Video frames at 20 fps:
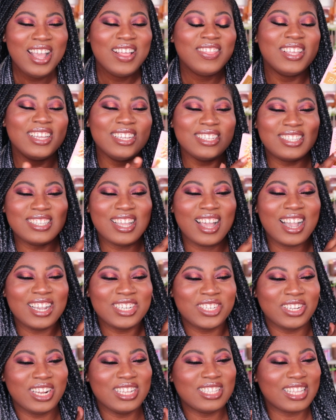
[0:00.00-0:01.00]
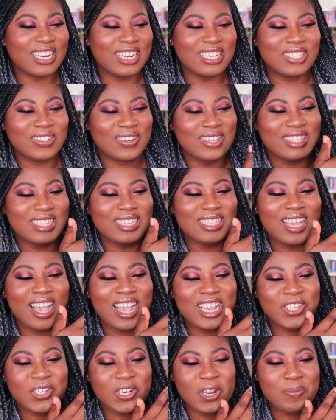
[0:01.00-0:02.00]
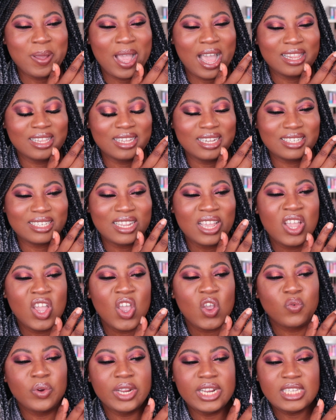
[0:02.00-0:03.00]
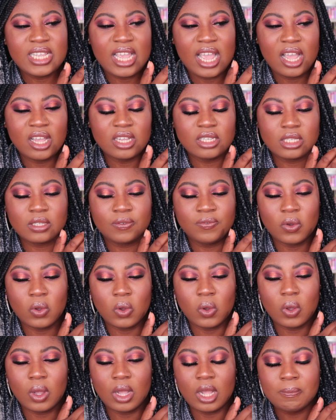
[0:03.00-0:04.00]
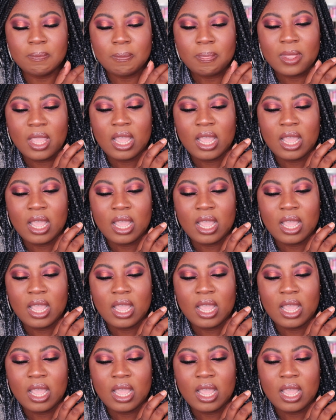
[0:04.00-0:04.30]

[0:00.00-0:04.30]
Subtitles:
This eyeshadow, let's get into it. This eyeshadow palette retails for